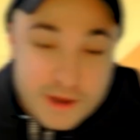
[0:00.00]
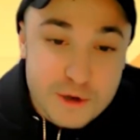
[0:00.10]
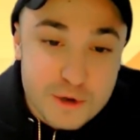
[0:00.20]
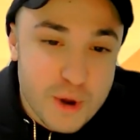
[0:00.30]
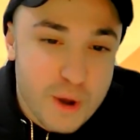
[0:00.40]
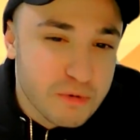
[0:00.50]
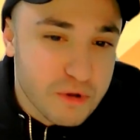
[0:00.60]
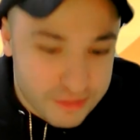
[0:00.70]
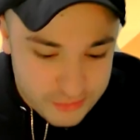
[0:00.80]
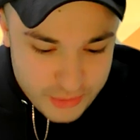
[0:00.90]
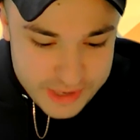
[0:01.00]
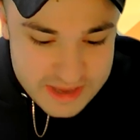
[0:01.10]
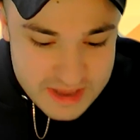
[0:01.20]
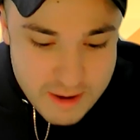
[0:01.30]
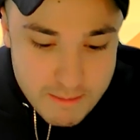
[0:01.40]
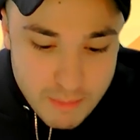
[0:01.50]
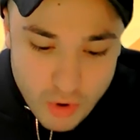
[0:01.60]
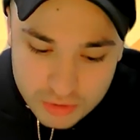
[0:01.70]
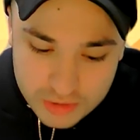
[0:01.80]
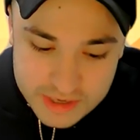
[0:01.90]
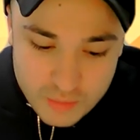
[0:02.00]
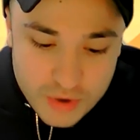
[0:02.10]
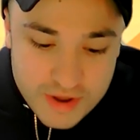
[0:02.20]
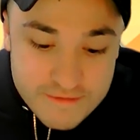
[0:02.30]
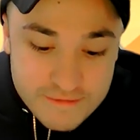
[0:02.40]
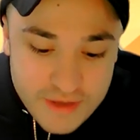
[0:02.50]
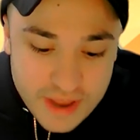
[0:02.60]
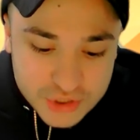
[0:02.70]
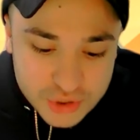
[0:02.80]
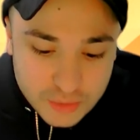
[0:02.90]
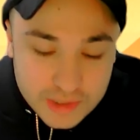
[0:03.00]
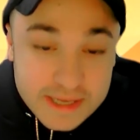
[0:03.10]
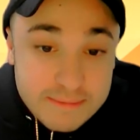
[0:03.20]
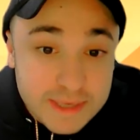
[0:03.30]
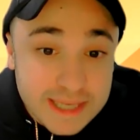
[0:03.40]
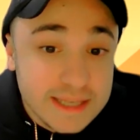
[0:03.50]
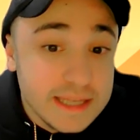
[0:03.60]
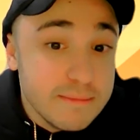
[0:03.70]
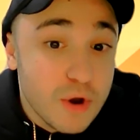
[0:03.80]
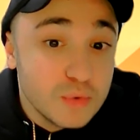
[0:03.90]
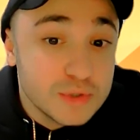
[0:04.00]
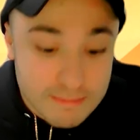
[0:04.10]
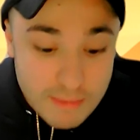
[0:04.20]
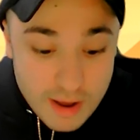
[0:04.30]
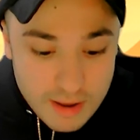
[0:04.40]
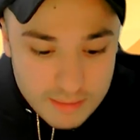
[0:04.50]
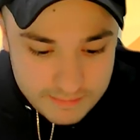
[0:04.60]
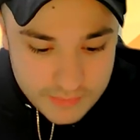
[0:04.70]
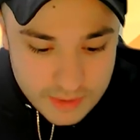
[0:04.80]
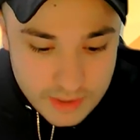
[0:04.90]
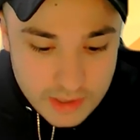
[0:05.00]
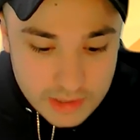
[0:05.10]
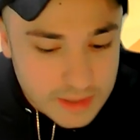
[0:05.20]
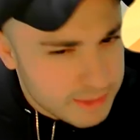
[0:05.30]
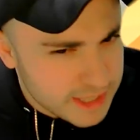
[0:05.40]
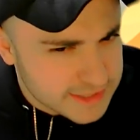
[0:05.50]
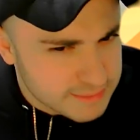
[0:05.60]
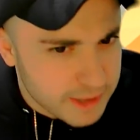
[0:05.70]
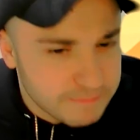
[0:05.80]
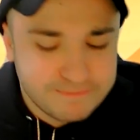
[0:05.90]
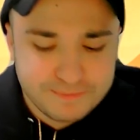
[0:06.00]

Number three, Marlin would eventually be Nemo's mom. Let me explain.